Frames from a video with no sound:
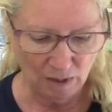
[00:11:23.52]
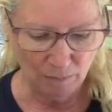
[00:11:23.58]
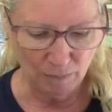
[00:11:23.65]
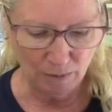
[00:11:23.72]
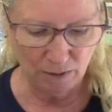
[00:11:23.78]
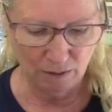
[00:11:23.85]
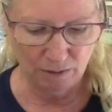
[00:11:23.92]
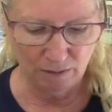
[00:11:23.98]

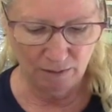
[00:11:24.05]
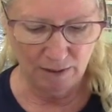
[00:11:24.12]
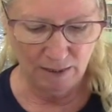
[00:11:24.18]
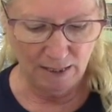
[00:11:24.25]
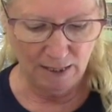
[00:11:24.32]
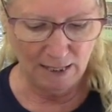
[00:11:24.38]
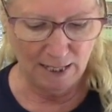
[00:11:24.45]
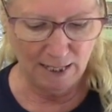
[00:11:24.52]
Little
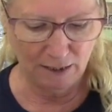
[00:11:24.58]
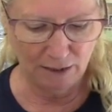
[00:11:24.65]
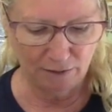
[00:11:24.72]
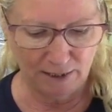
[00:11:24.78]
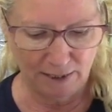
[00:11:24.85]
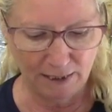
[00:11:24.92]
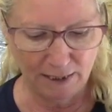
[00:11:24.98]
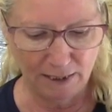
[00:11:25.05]
hanger
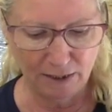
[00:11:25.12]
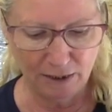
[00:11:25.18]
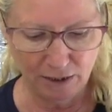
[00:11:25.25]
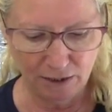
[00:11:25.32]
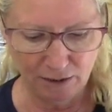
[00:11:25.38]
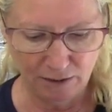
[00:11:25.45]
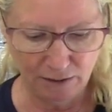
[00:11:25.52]
right here.